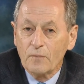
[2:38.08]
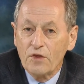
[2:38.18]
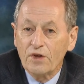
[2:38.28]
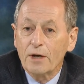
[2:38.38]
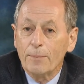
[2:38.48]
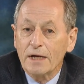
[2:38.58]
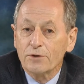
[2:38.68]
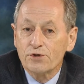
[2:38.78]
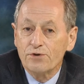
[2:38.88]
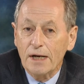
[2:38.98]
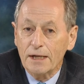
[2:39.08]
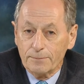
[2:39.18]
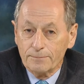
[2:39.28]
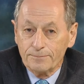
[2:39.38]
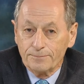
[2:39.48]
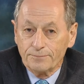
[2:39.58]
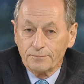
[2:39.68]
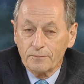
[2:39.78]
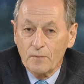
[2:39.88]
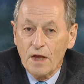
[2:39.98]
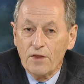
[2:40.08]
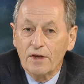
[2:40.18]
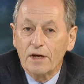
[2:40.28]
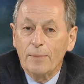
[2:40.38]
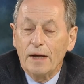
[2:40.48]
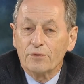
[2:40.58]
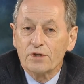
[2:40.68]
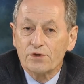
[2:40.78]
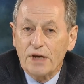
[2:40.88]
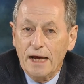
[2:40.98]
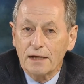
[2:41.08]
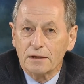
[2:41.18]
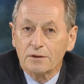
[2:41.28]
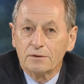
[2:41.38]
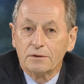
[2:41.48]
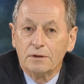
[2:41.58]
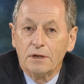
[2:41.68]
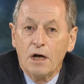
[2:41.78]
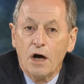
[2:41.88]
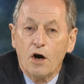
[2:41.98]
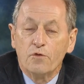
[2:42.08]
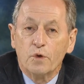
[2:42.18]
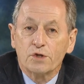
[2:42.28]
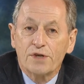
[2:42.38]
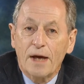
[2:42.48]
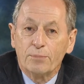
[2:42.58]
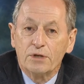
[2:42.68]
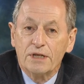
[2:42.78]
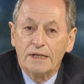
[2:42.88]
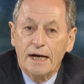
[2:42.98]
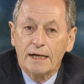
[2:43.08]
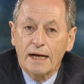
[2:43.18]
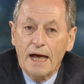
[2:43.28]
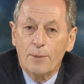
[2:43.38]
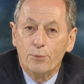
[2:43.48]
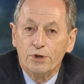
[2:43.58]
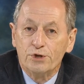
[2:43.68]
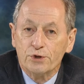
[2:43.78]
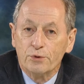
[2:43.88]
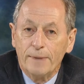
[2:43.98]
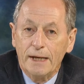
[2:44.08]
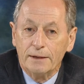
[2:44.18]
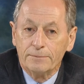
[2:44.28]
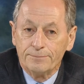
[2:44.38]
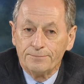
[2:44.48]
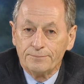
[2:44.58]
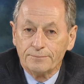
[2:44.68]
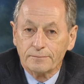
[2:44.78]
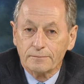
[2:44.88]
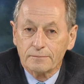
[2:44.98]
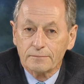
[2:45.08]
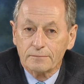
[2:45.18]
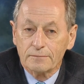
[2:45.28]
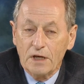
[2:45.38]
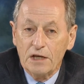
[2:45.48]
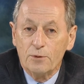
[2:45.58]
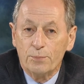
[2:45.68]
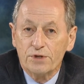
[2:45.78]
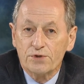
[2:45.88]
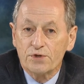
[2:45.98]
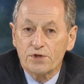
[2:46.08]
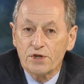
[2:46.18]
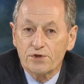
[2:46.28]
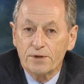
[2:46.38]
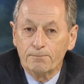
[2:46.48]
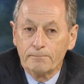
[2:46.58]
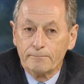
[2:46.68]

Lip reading: Think about Australia. Think about the scandal of what's happened to young Aboriginal men in the prison system.